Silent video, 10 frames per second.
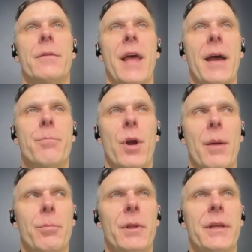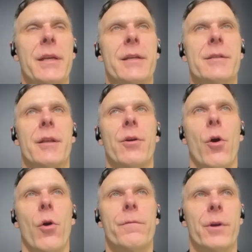That probably is an
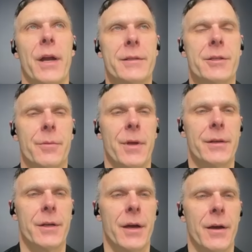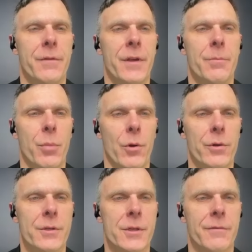overestimate of the
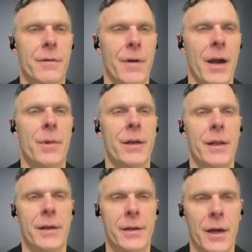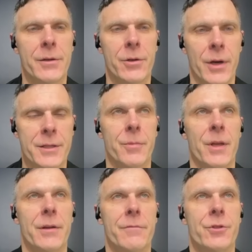importance of environment and an
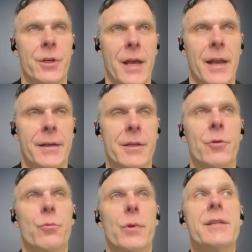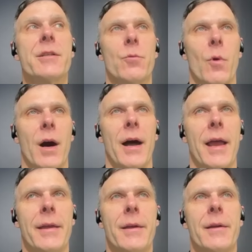underestimate of genetics. And the reason
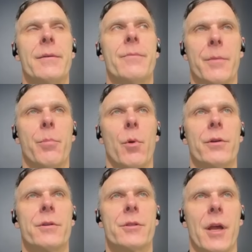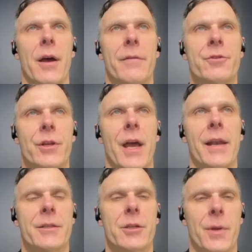why the importance of
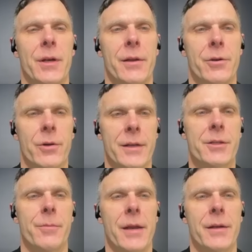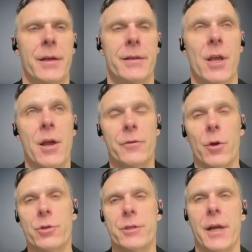genetics has been underestimated is
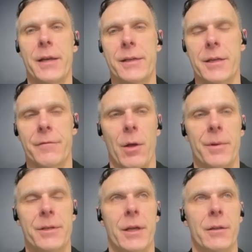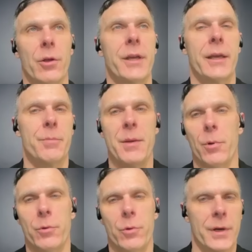those studies have all been done looking at
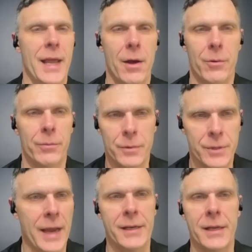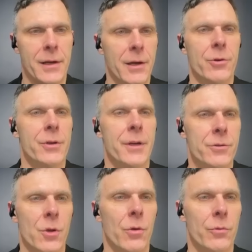people who are now 90, 100
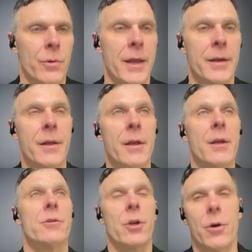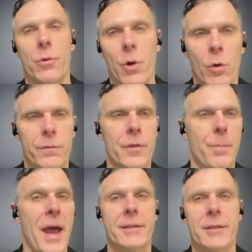years old, right? So over the
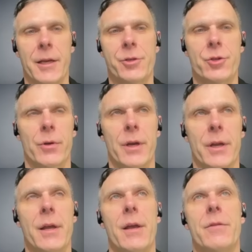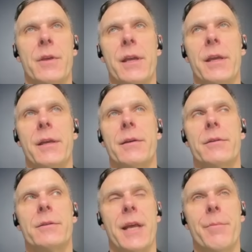past century, the
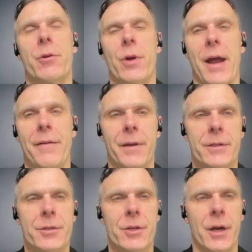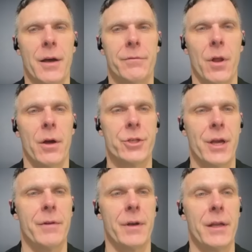demographics of
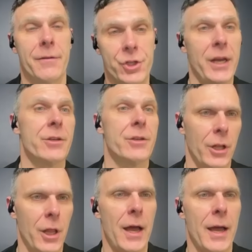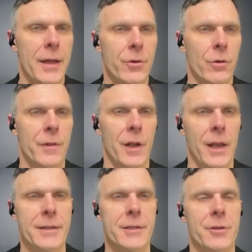longevity have changed a lot over the
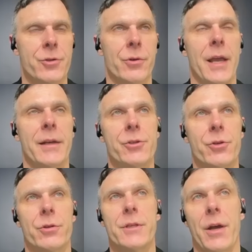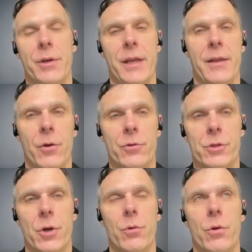last century. And it turns out in those
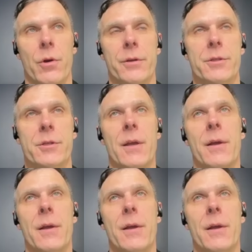cohorts,